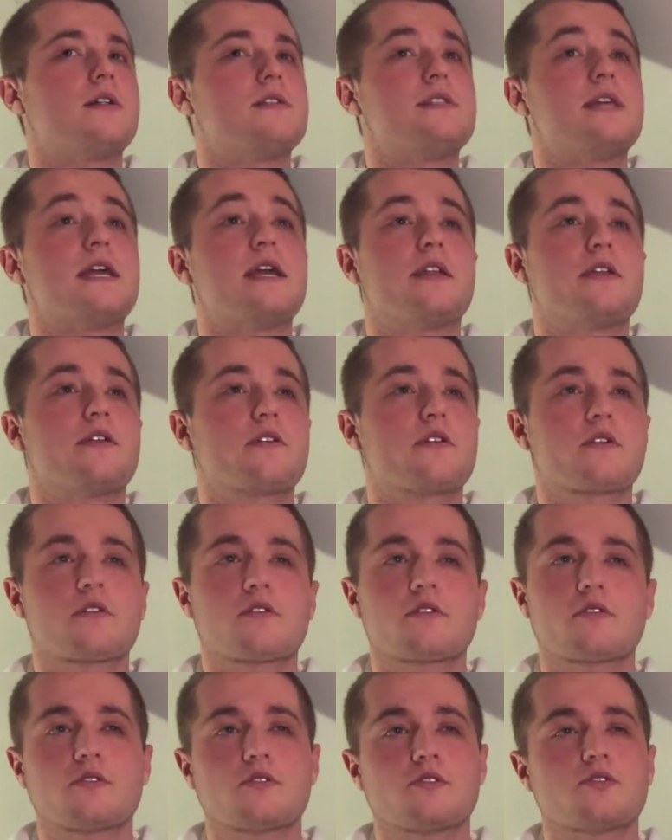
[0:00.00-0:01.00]
dating
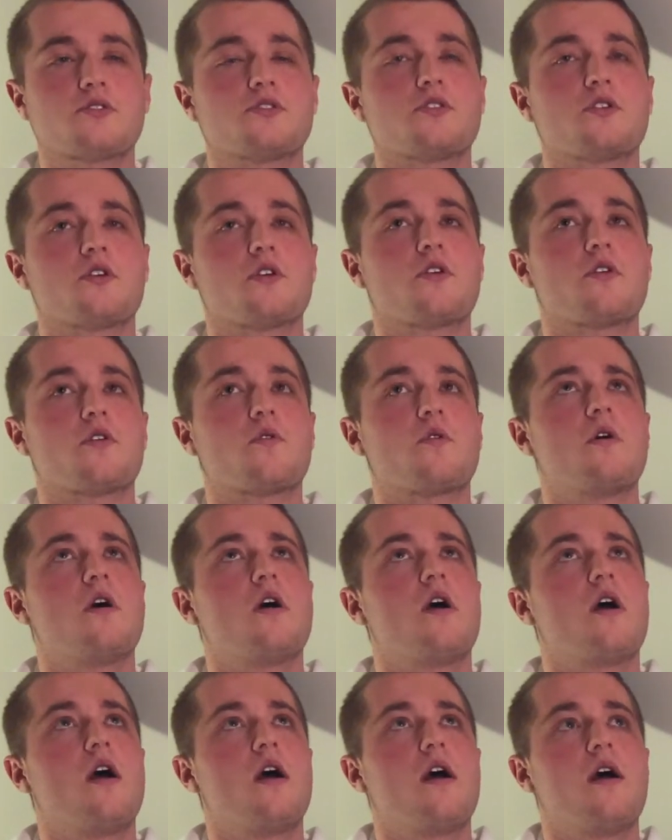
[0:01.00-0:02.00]
her, so
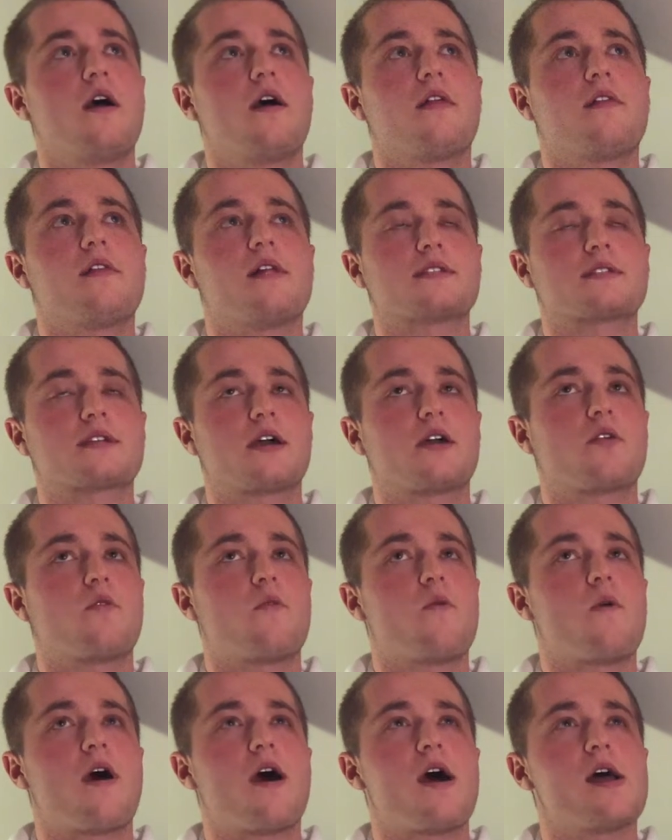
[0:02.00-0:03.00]
that's kind of
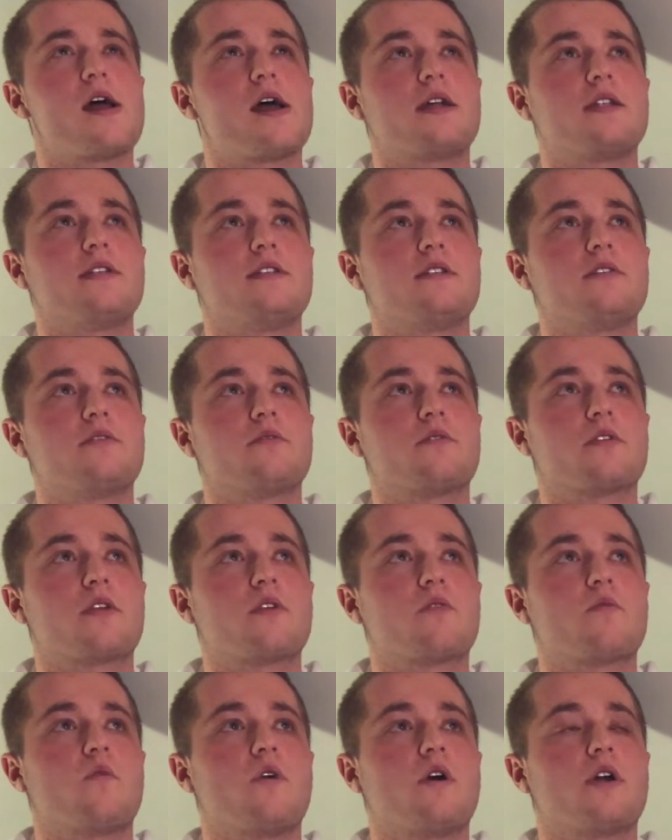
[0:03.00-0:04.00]
why I didn't
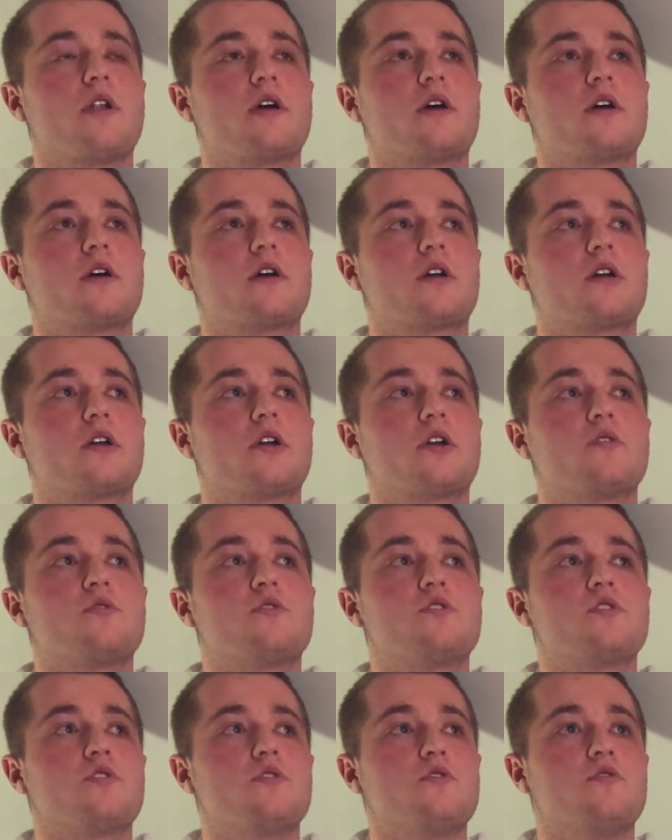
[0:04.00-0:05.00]
really want to go
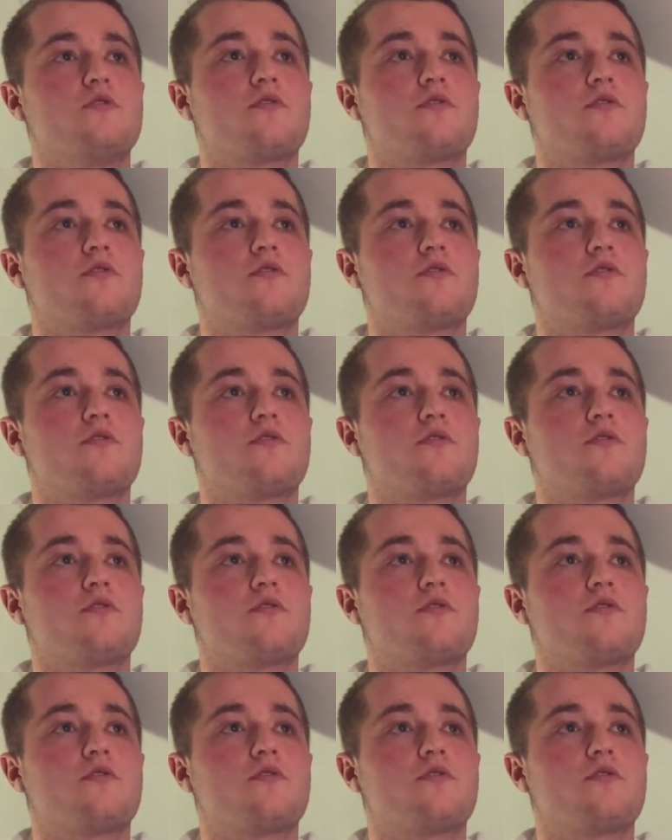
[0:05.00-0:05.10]
too